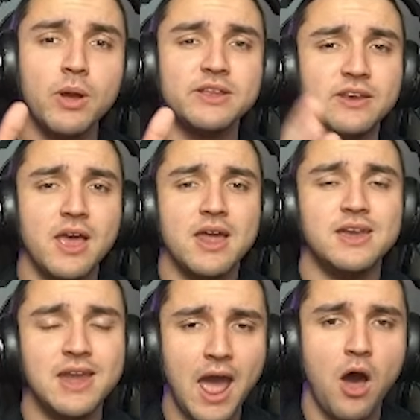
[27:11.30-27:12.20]
right,
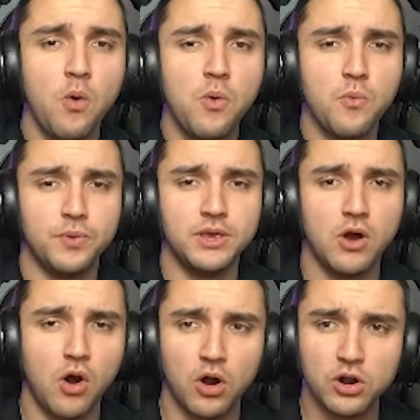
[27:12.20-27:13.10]
now we
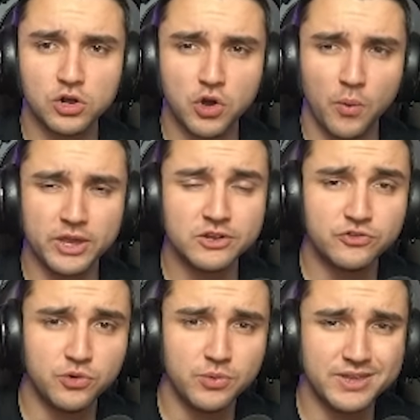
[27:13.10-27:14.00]
are going
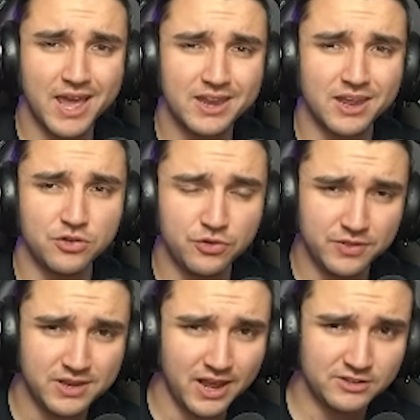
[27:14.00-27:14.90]
to get into
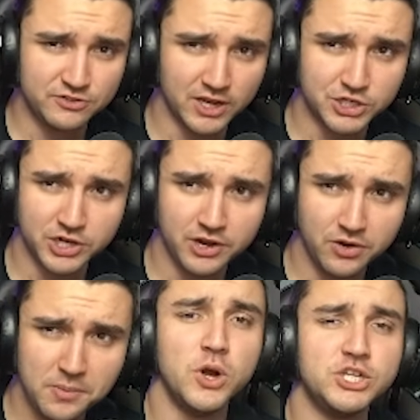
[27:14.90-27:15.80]
the next section
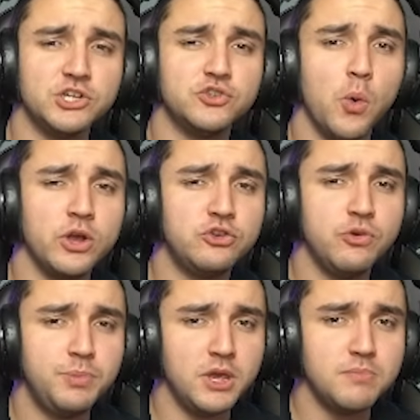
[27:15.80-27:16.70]
here, which is going
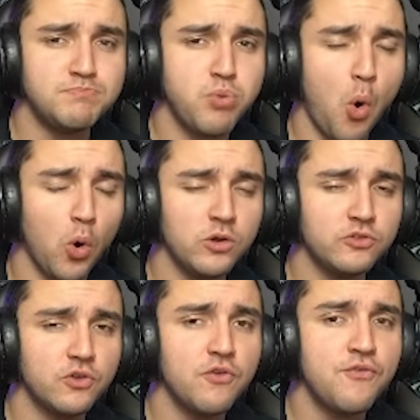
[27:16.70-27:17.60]
to be
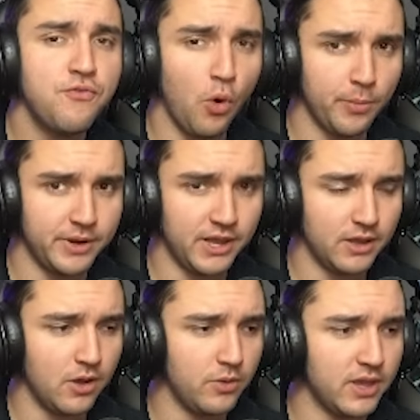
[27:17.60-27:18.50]
port
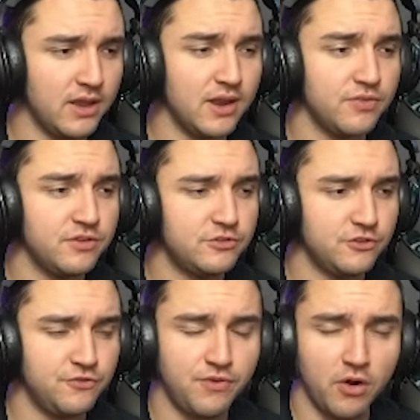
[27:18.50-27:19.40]
forwarding. Okay, now this
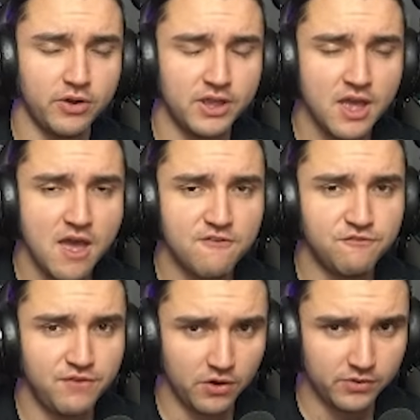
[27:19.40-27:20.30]
is very,
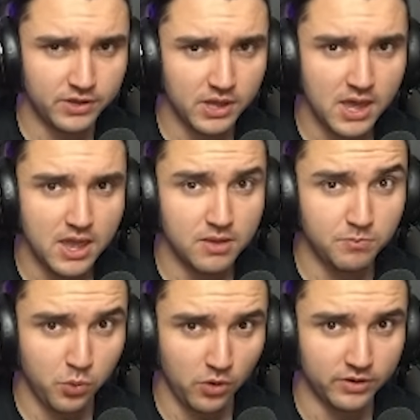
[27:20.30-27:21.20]
very
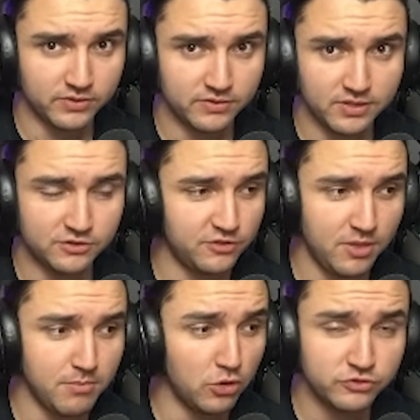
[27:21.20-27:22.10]
important. This is
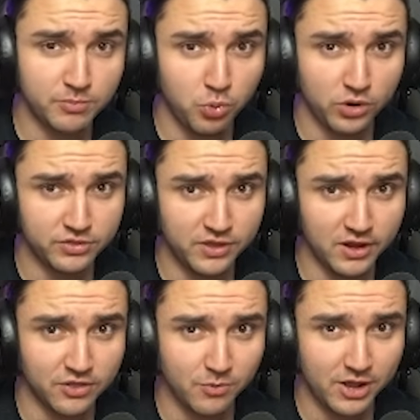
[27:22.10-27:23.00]
the most important
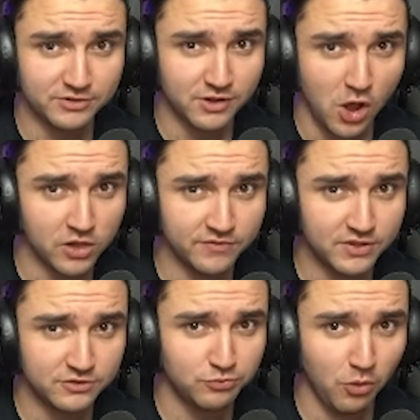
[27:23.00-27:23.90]
thing. Otherwise, all of
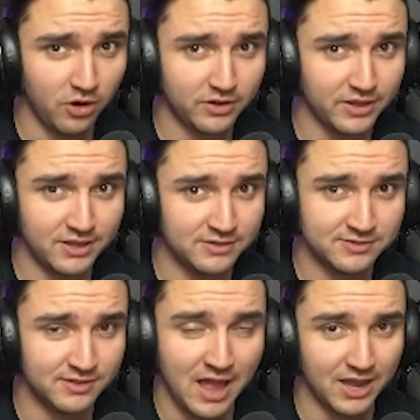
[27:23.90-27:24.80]
this work
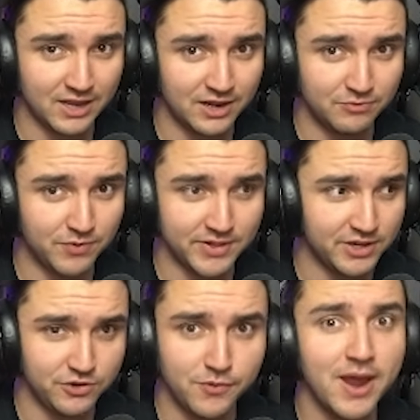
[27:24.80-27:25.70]
is not going to
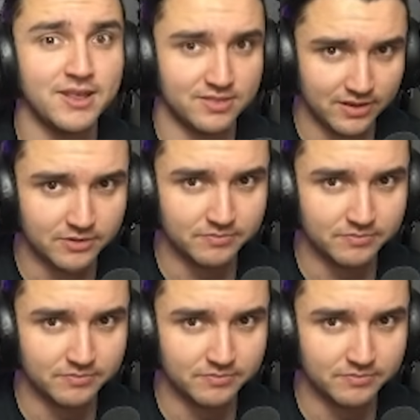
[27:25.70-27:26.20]
really do anything.